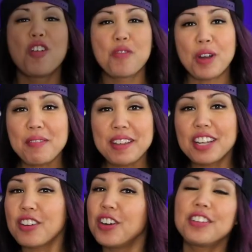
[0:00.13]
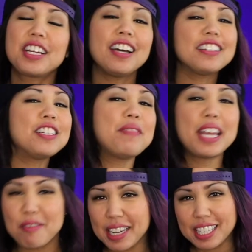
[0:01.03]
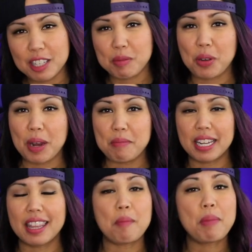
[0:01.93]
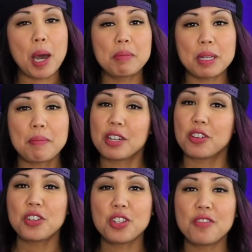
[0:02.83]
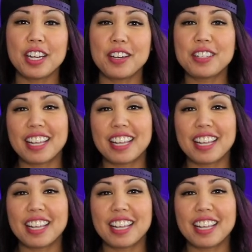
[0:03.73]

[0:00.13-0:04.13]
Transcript: Want to make your own custom animated subscribe button that pops up in your YouTube videos